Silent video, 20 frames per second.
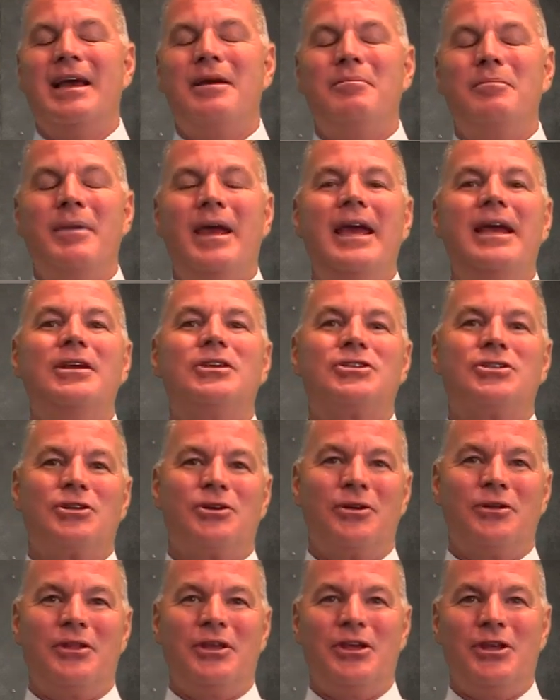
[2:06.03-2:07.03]
Make
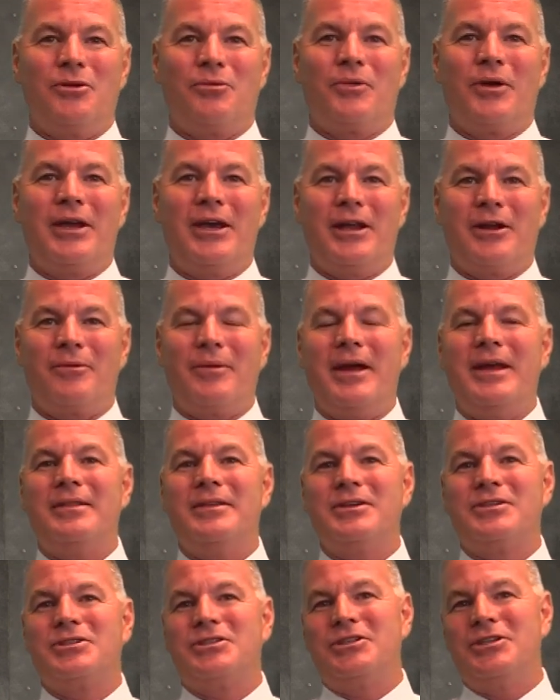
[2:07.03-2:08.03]
sure that you reiterate
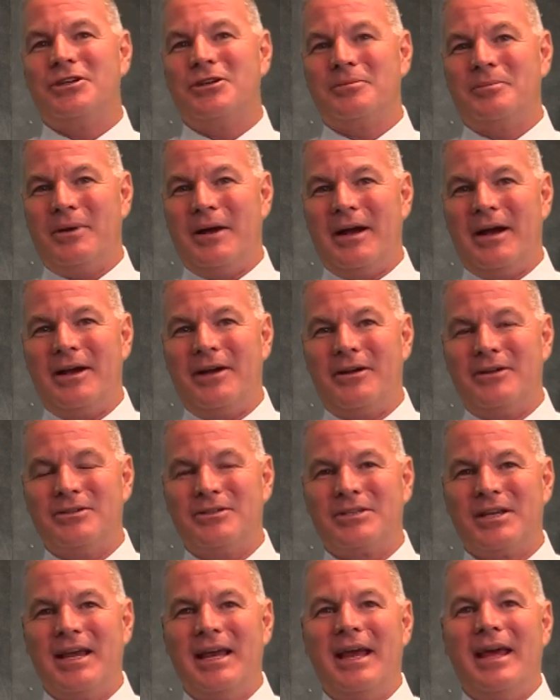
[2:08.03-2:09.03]
this to your
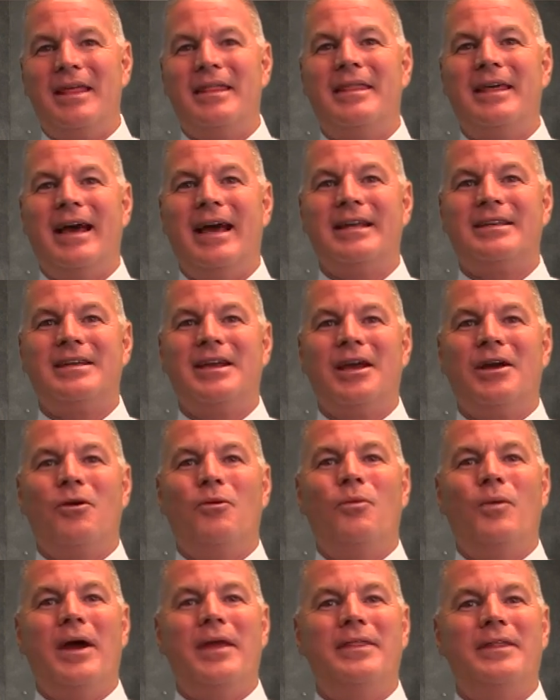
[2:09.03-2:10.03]
buyers that
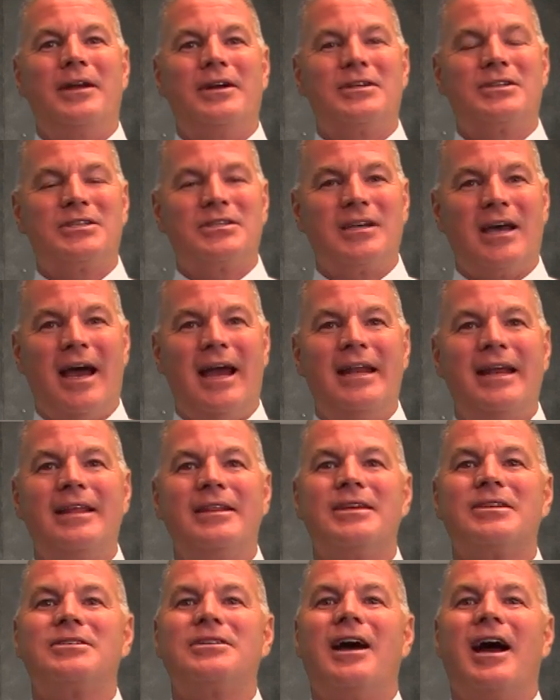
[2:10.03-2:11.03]
when they're signing
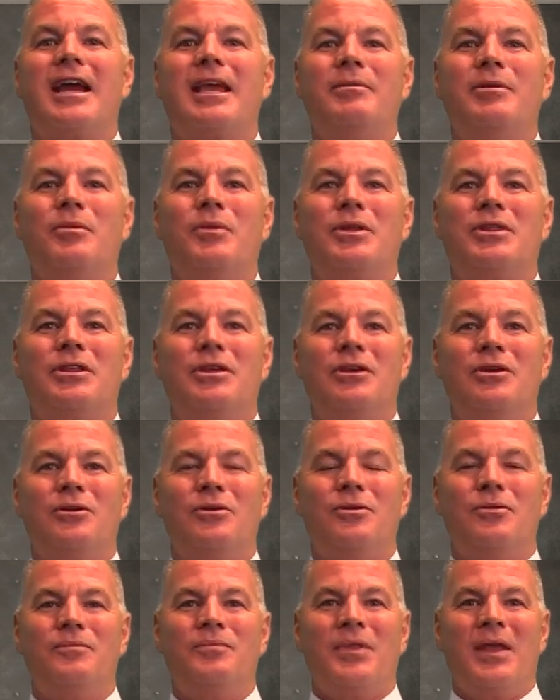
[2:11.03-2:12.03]
this document with
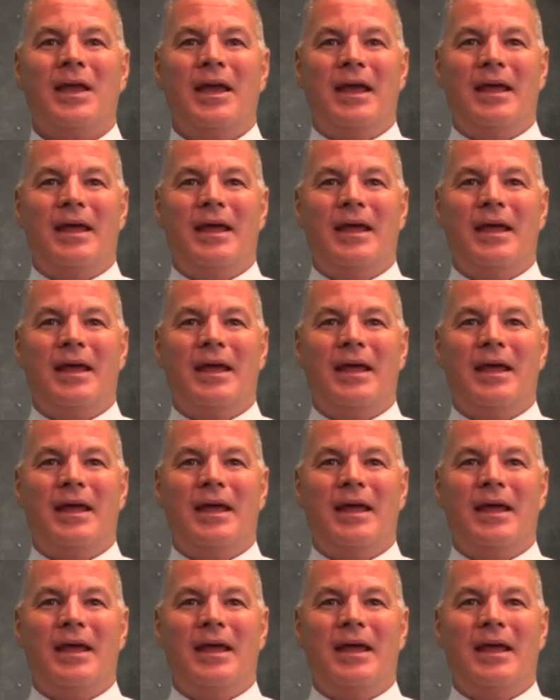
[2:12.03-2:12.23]
you,